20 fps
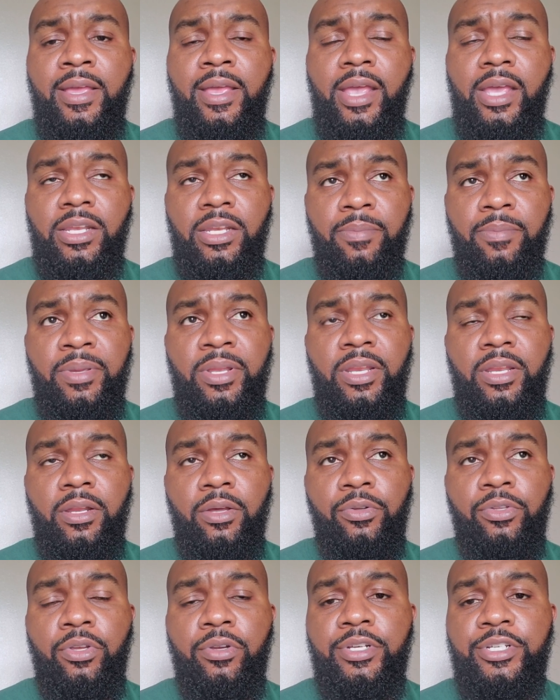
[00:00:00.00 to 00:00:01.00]
And depending
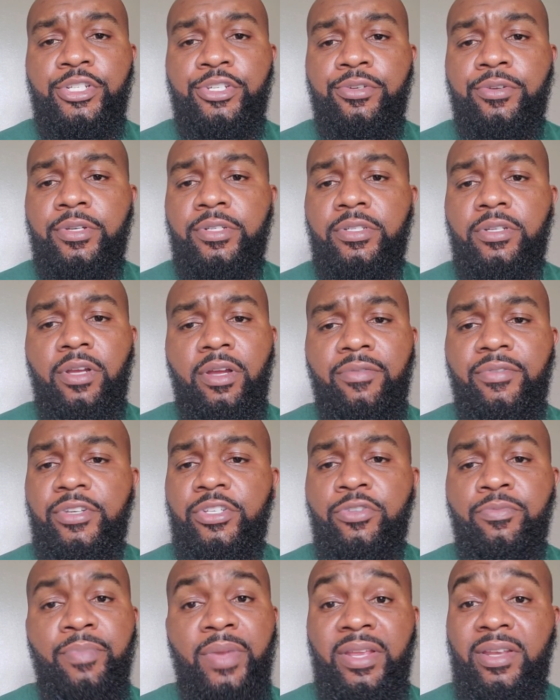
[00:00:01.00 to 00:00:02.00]
on your insurance
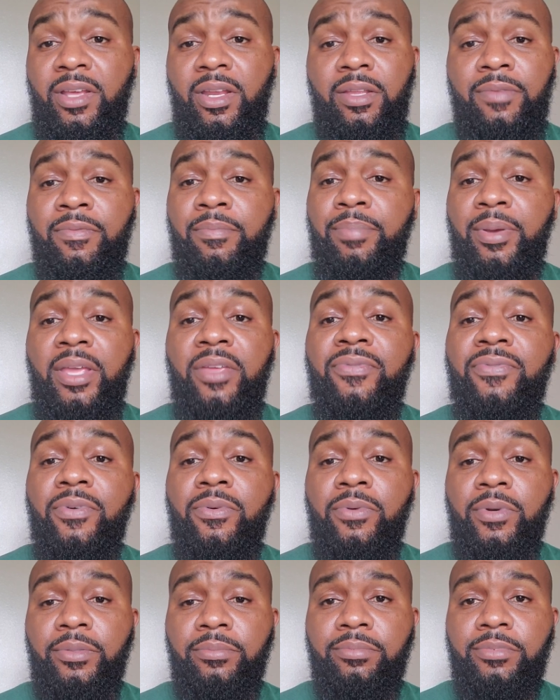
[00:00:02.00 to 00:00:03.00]
coverage, you may not even pay
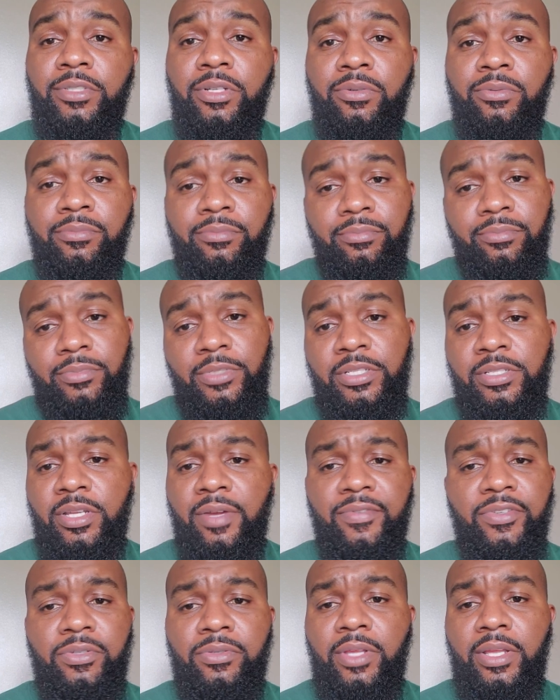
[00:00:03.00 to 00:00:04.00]
for it. So it's
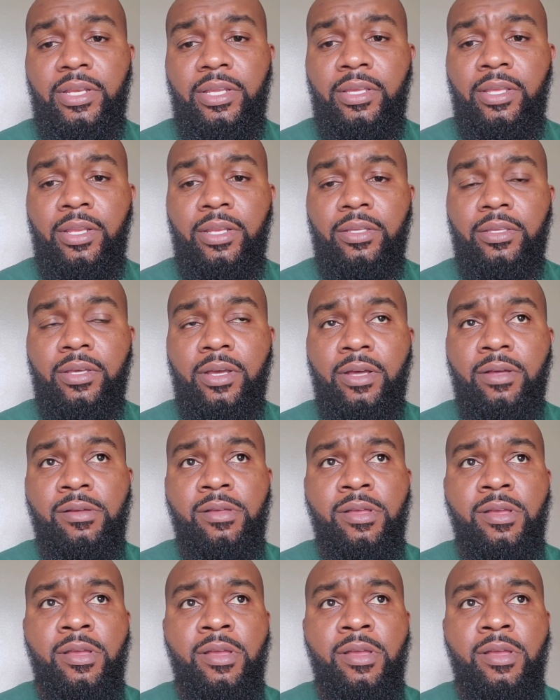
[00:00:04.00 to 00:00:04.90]
never too late to get it, y'all.